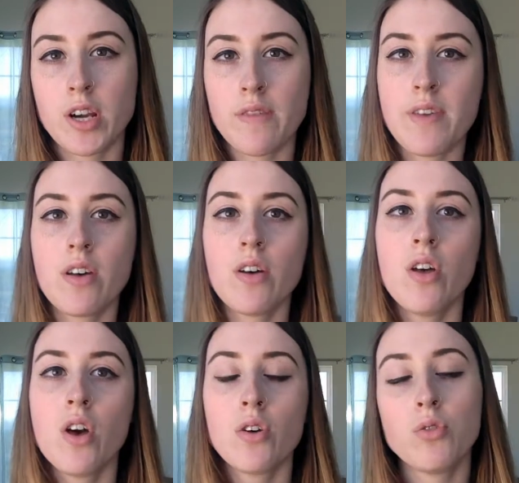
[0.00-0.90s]

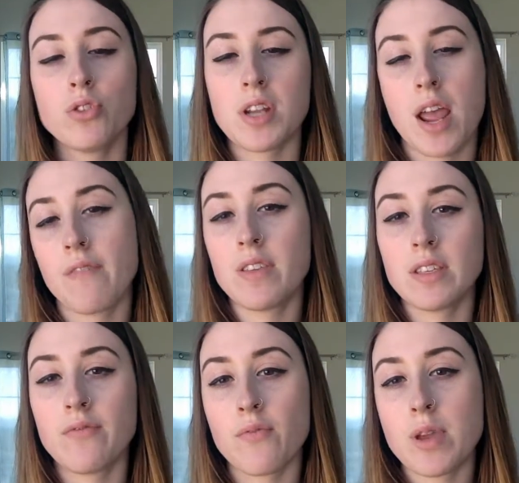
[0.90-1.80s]
reveal, who should have
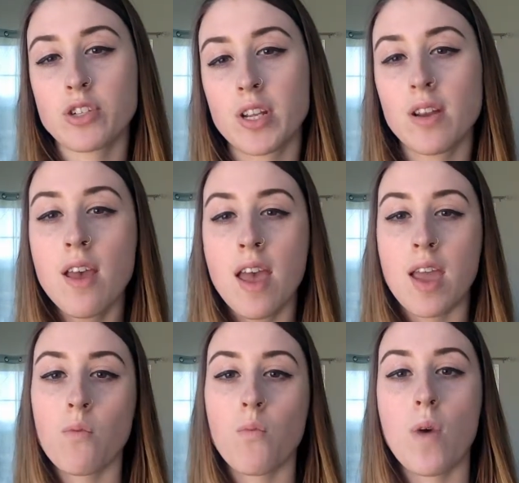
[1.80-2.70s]
this information,
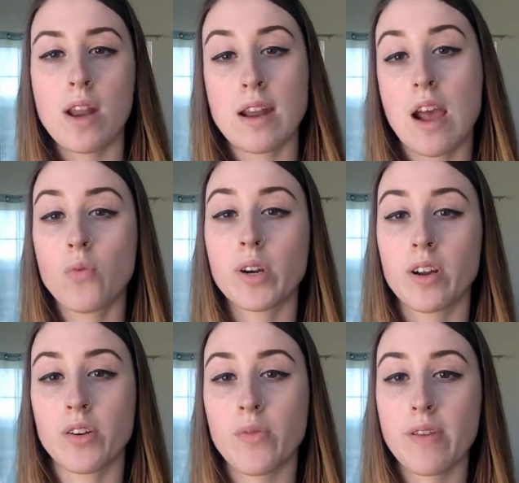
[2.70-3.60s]
and when and how we're
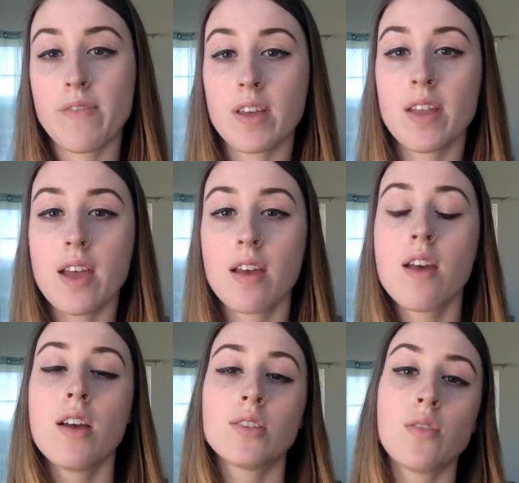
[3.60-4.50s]
going to reveal it.
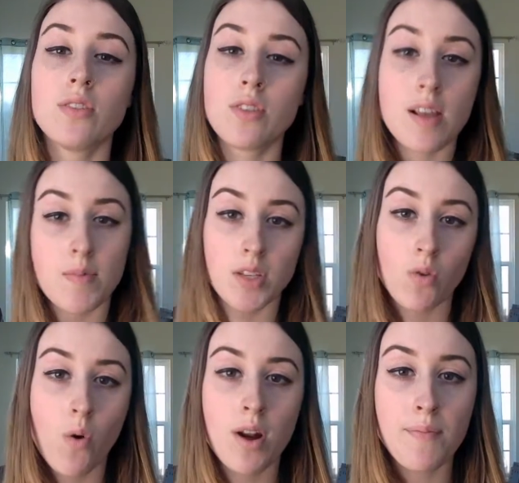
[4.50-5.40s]
So, as you keep this
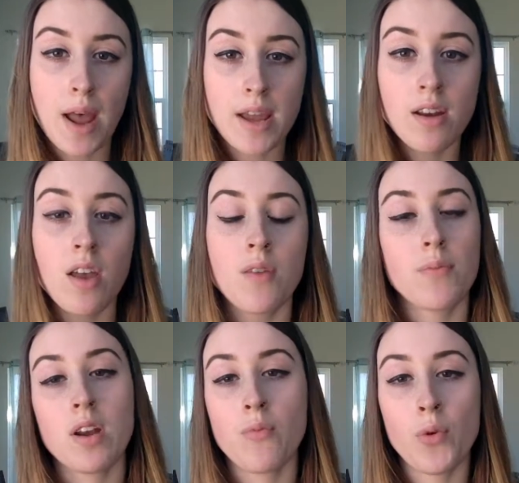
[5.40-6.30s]
quote in mind,
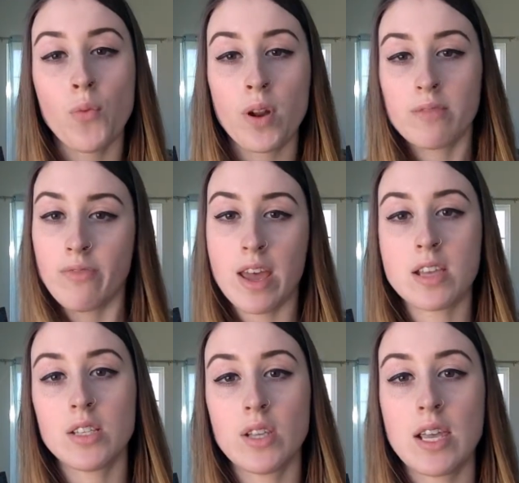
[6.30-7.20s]
my number one
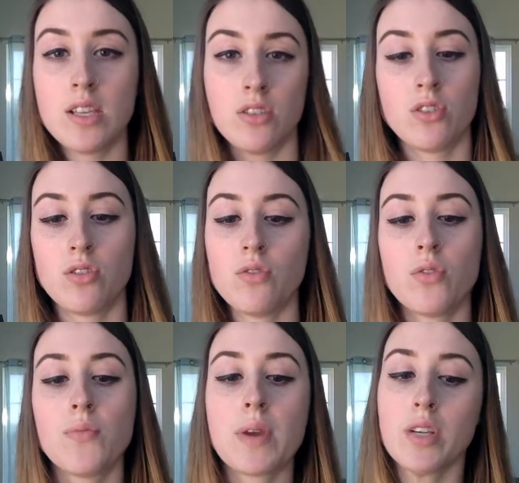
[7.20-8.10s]
advice is
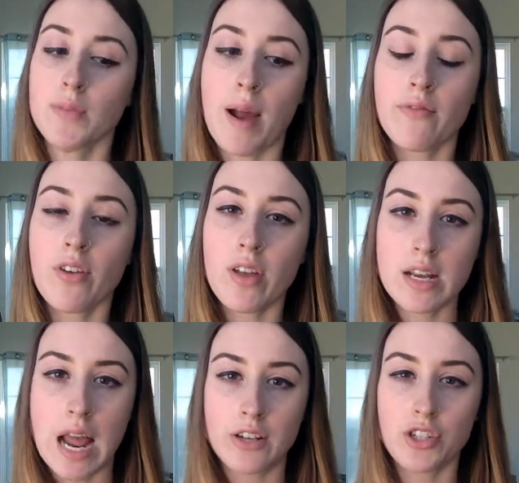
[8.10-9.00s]
to be respectful
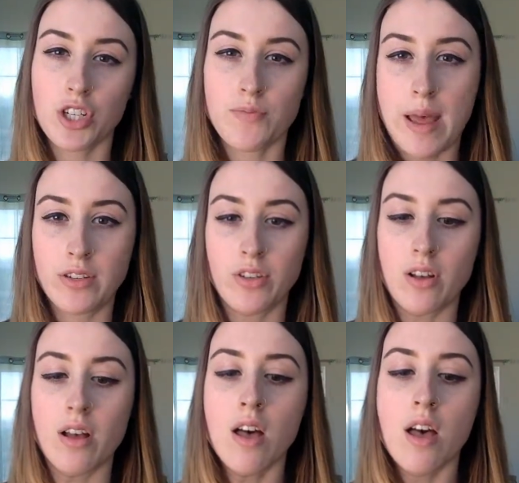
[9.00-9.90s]
and
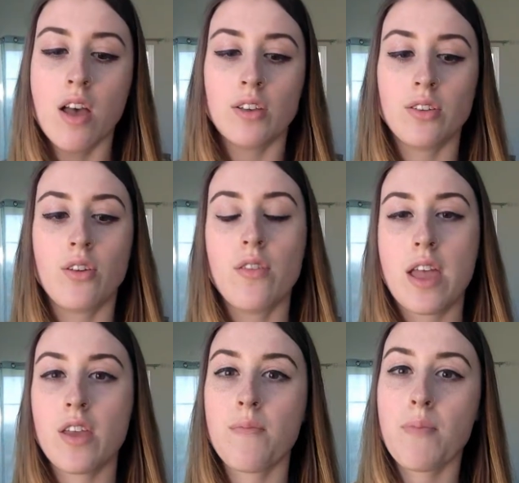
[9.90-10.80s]
non-judgmental so
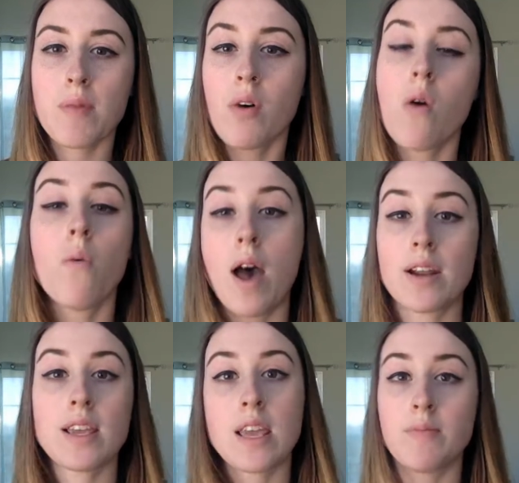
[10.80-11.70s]
that people want
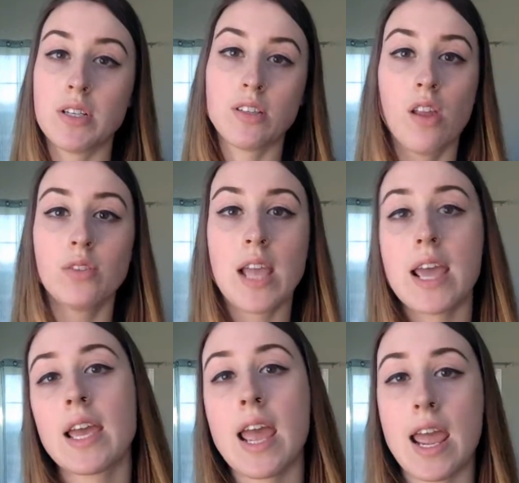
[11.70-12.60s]
to keep
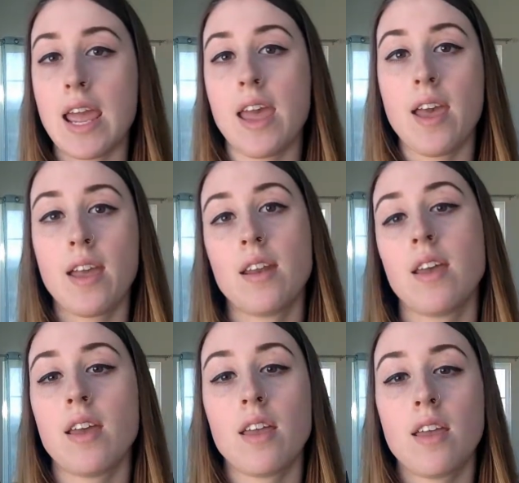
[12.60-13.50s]
disclosing
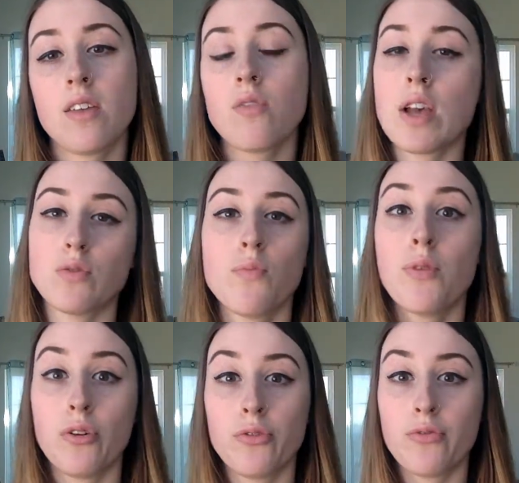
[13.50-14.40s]
and you guys will
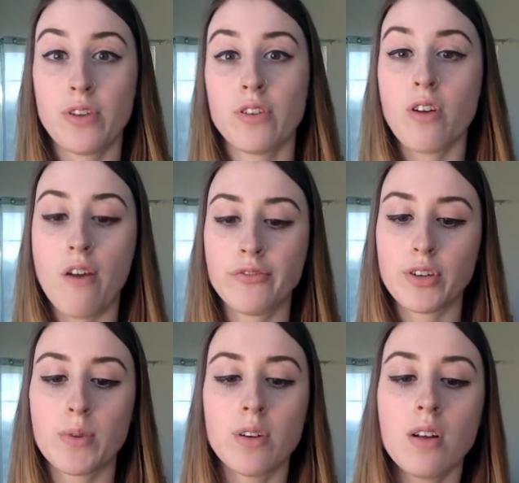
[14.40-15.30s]
both feel
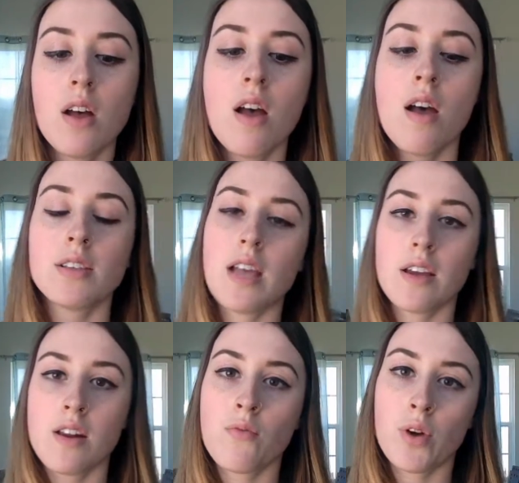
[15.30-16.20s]
comfortable.
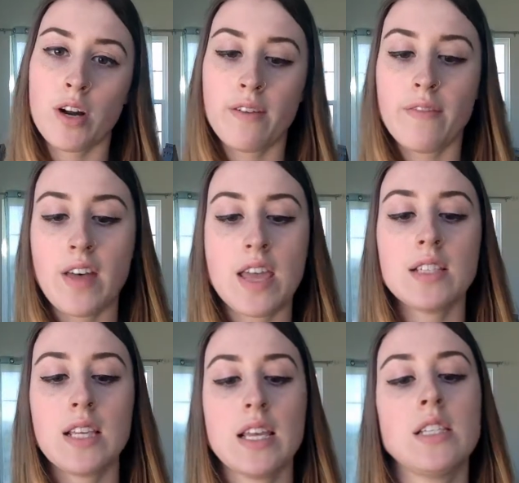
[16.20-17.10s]
Second word of
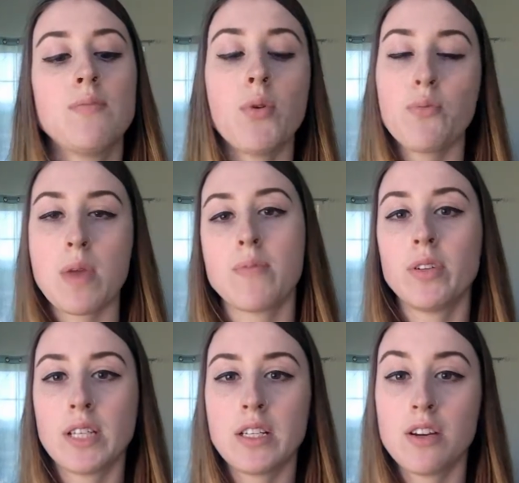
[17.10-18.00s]
advice is both
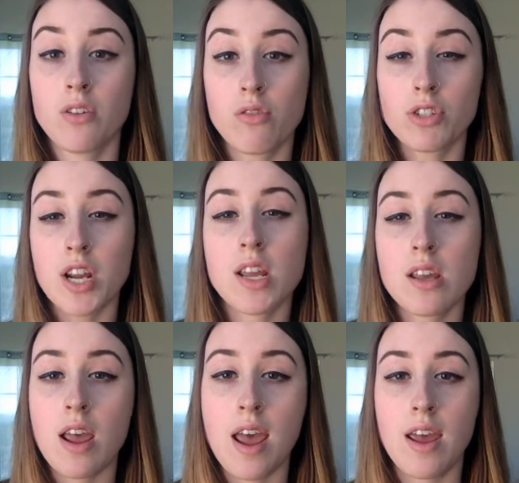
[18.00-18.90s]
people need to
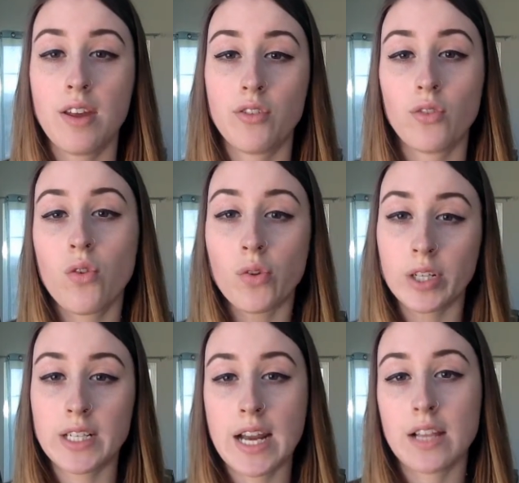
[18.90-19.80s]
negotiate and
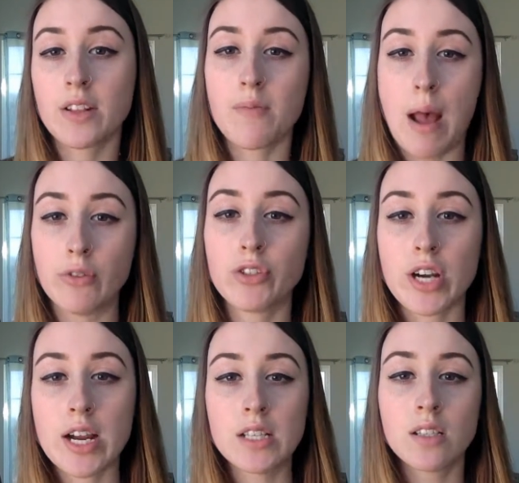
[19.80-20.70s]
coordinate their
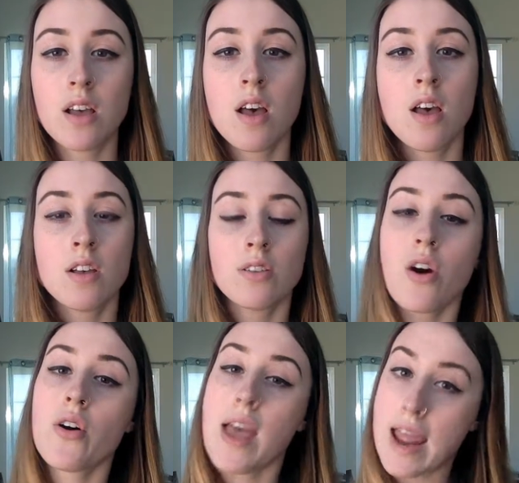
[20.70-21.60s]
boundaries.
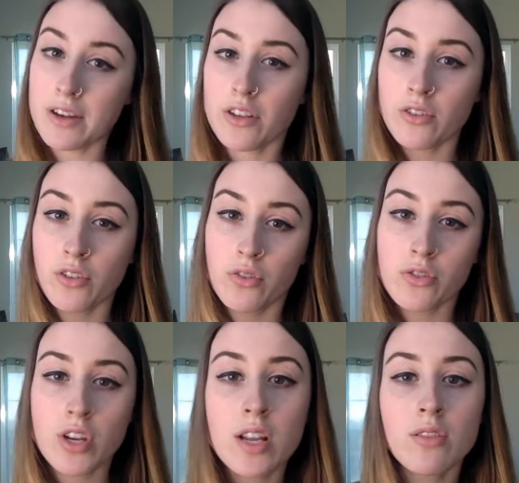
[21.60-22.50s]
So in
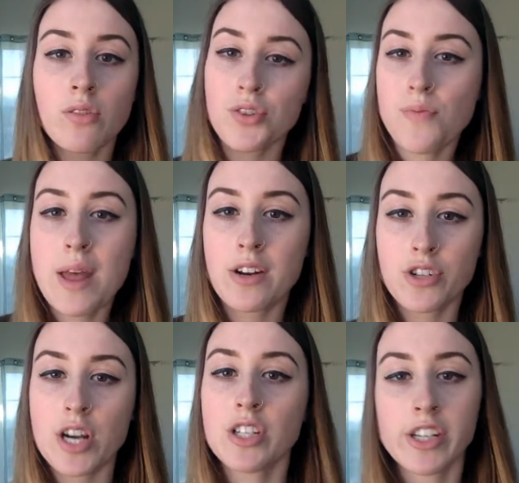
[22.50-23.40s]
conclusion, social
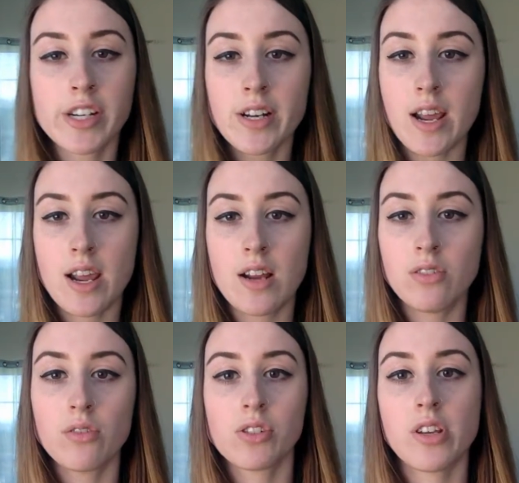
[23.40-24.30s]
penetration and
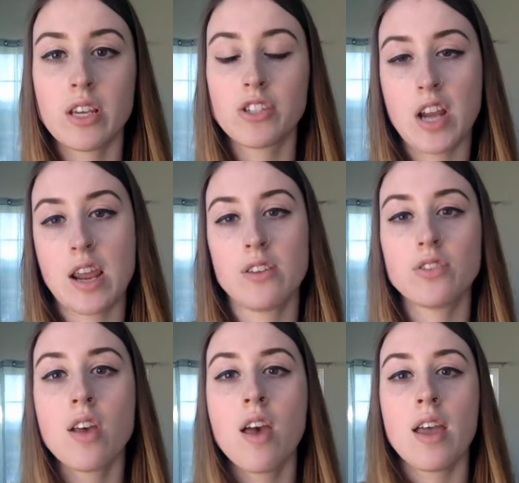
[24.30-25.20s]
social
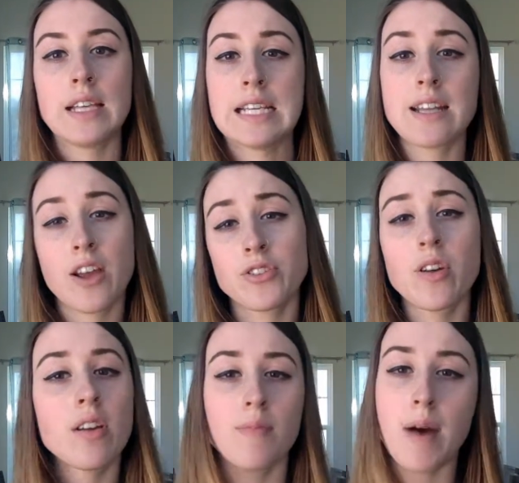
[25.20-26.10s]
exchange is a
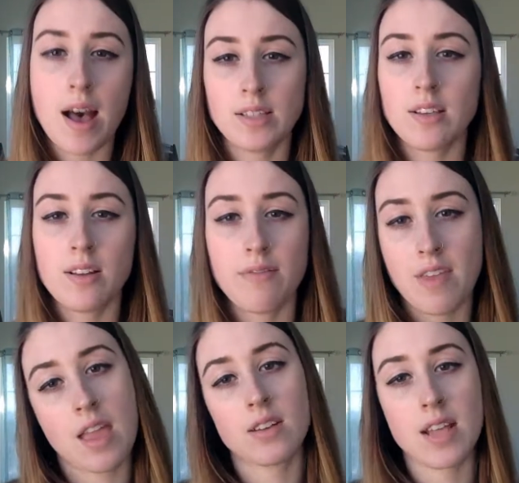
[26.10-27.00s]
natural and a positive
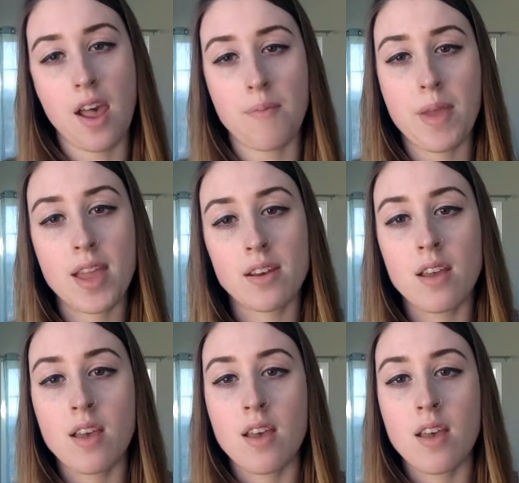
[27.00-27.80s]
thing to happen.